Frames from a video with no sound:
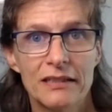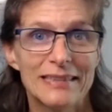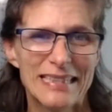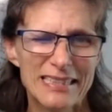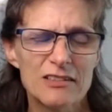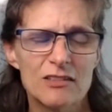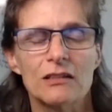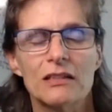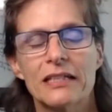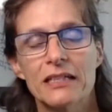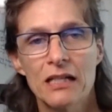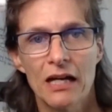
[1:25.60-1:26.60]

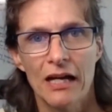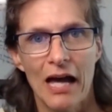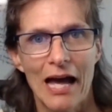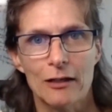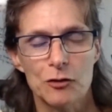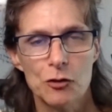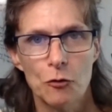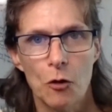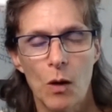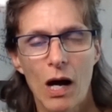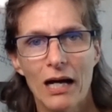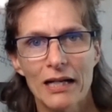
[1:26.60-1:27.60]
easily, out to
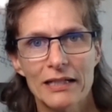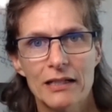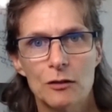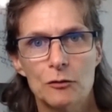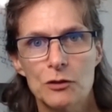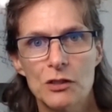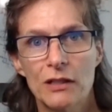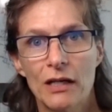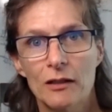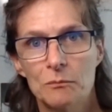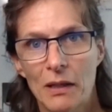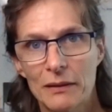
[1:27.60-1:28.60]
Ohio to
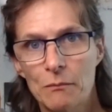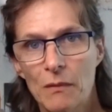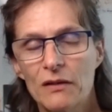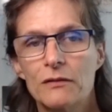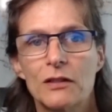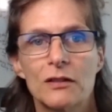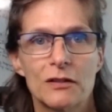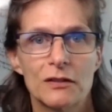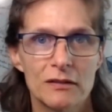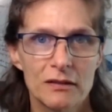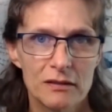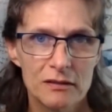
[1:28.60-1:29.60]
help my
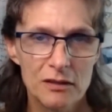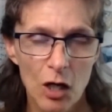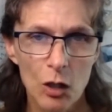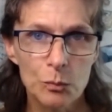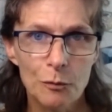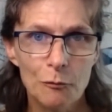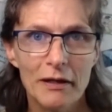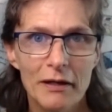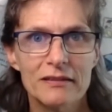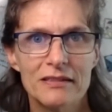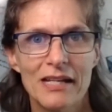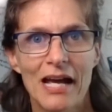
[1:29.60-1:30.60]
mother cope
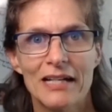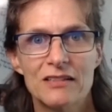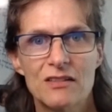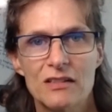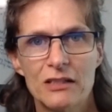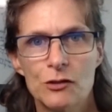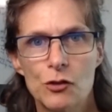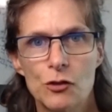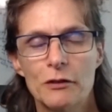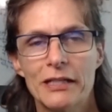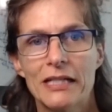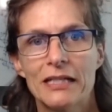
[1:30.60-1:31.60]
with Dad's
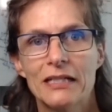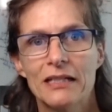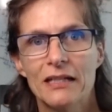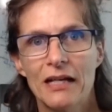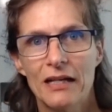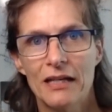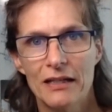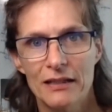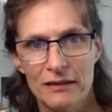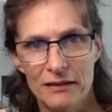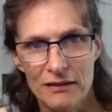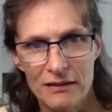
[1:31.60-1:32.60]
injury
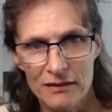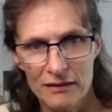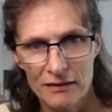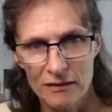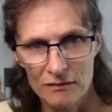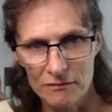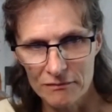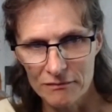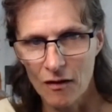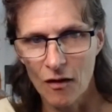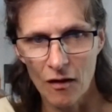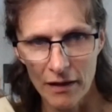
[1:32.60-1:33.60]
and
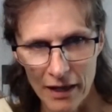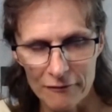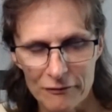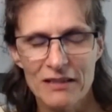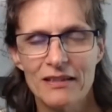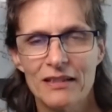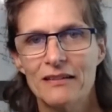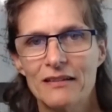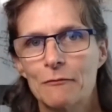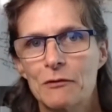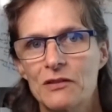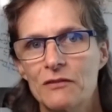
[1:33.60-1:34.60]
everything
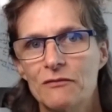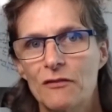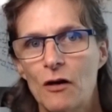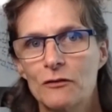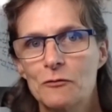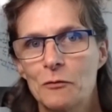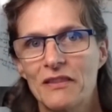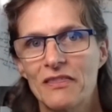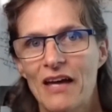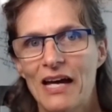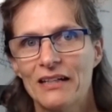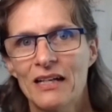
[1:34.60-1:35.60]
that was involved with
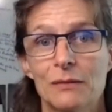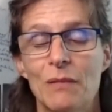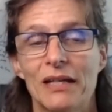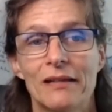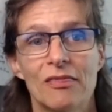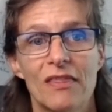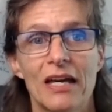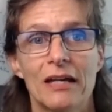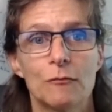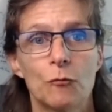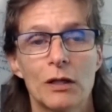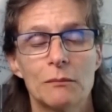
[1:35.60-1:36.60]
that. And
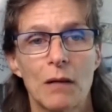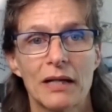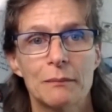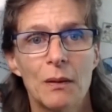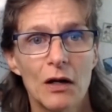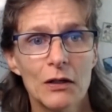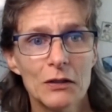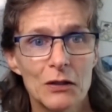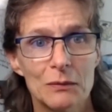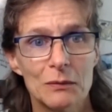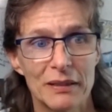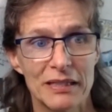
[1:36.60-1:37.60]
then when my
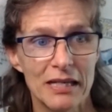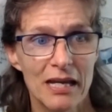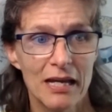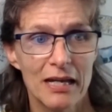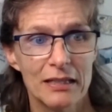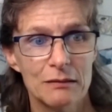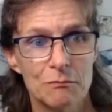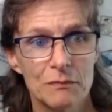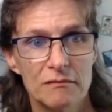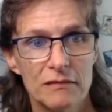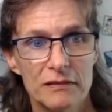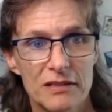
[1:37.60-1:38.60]
partner became
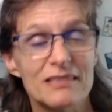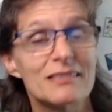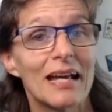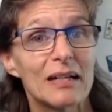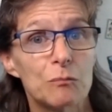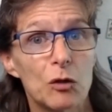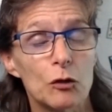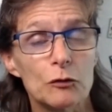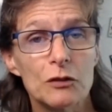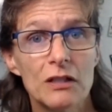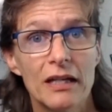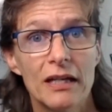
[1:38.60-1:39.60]

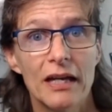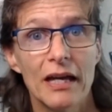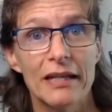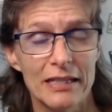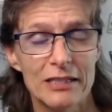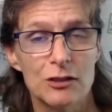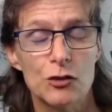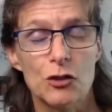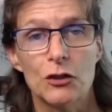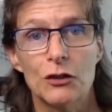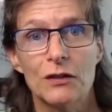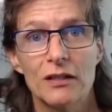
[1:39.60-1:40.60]
disabled and
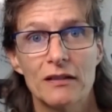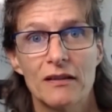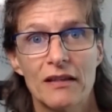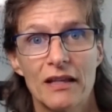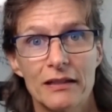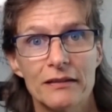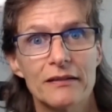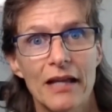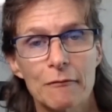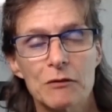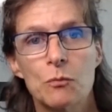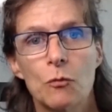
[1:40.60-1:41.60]
injured, then
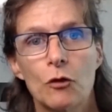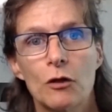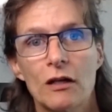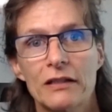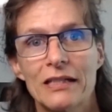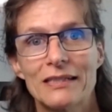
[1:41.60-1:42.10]
that was more on a